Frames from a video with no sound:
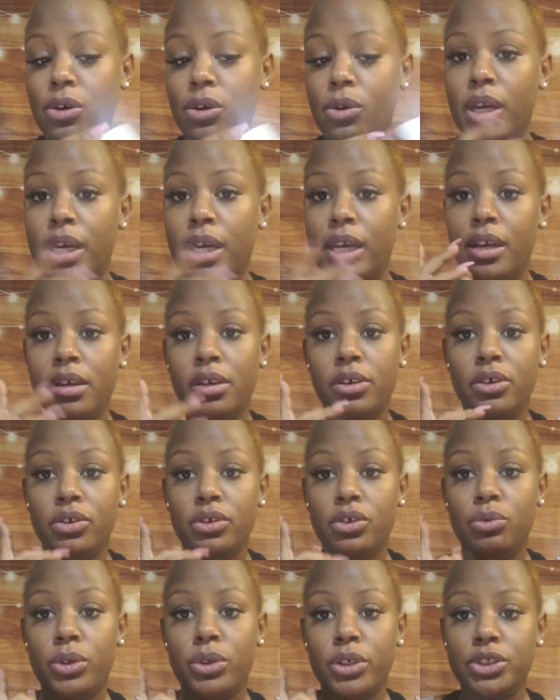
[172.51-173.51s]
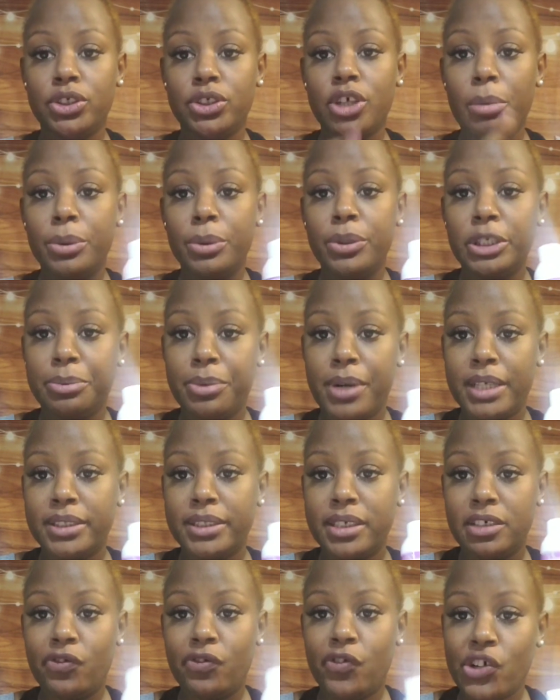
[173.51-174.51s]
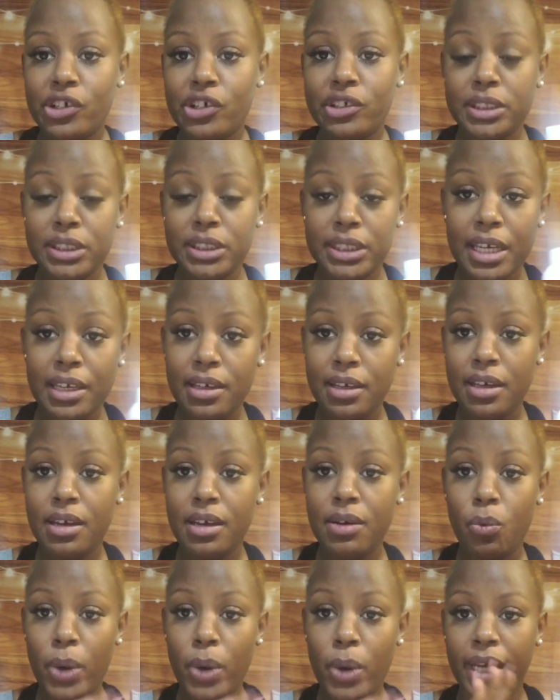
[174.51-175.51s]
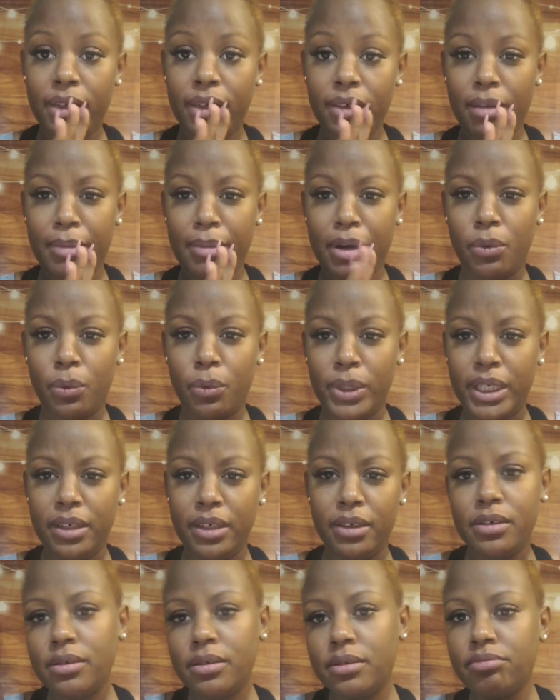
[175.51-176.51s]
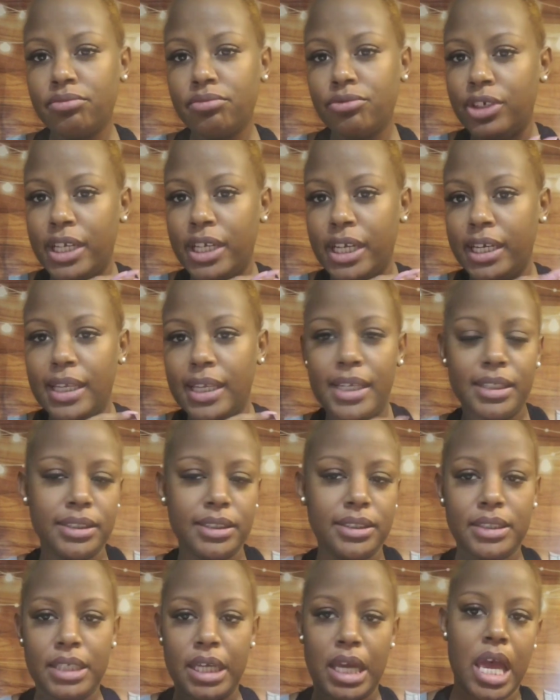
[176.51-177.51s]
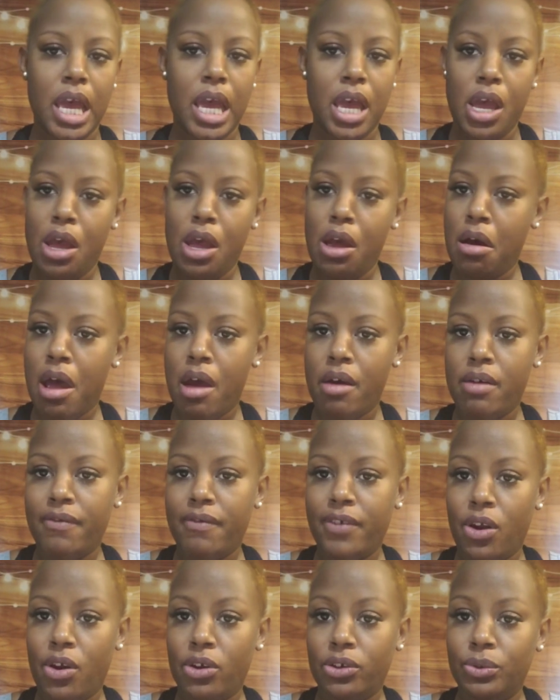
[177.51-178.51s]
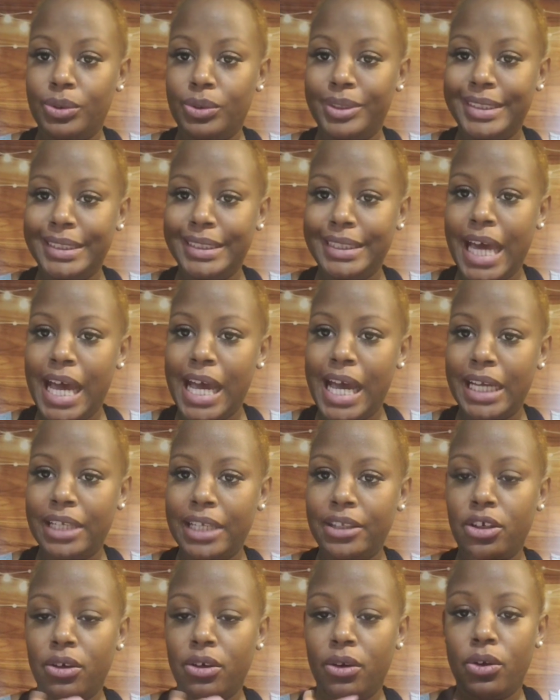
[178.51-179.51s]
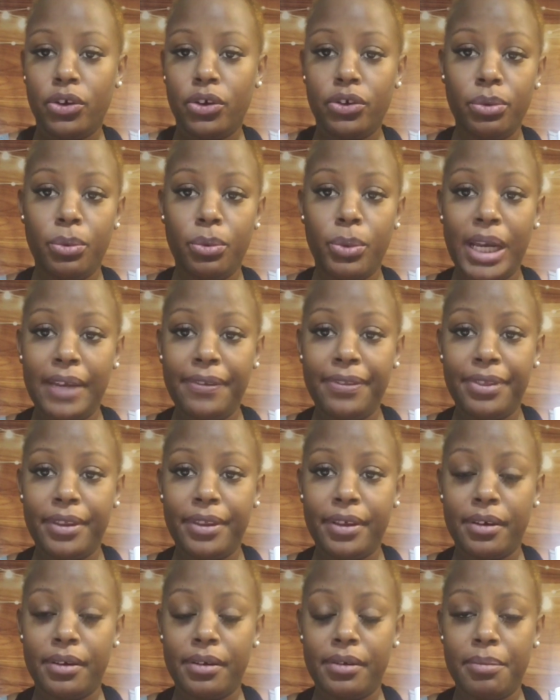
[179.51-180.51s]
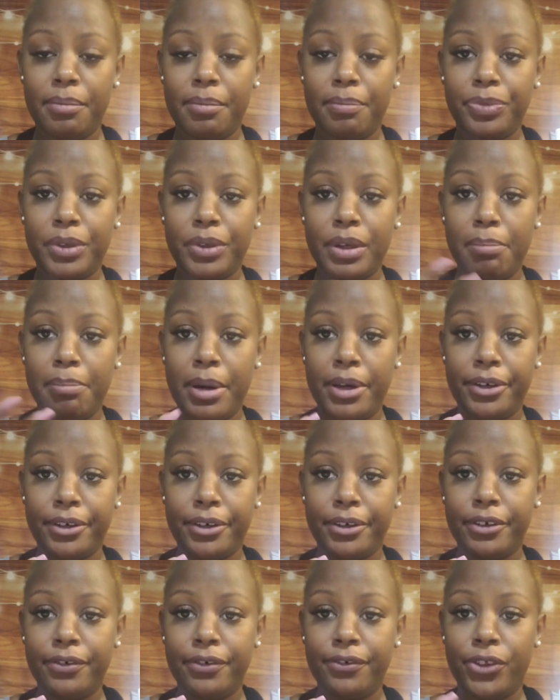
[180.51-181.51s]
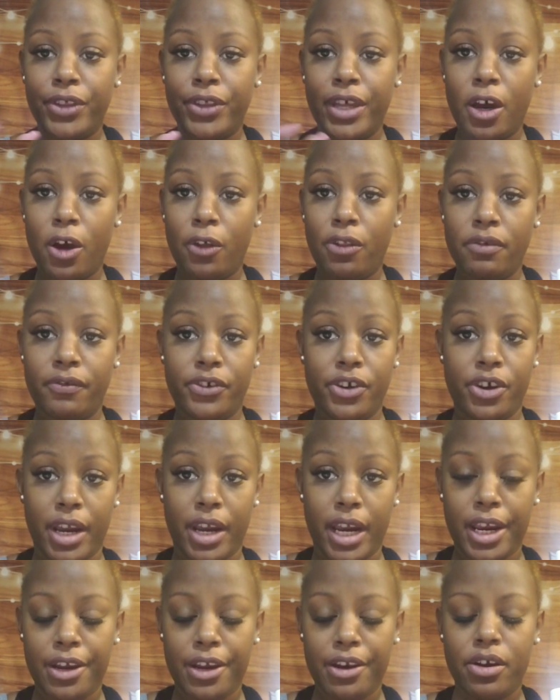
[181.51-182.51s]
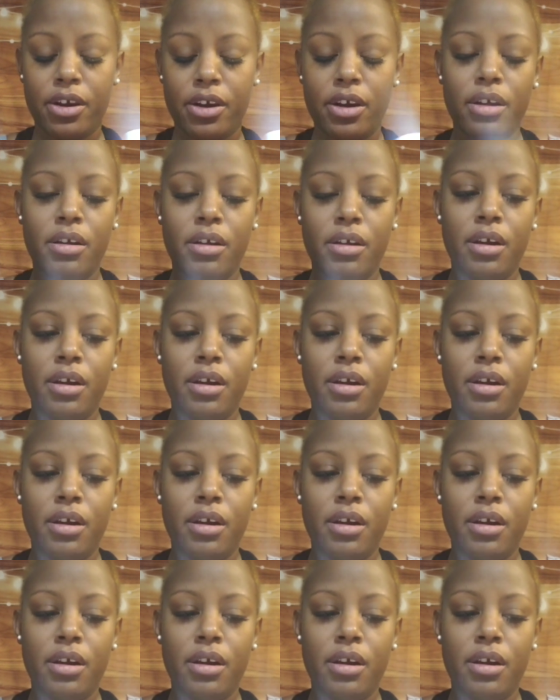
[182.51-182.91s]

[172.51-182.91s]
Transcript: So you want to start with this process first. Wait about a week, 3 days, however long you decide. The longer you wait, the better for the health of your hair.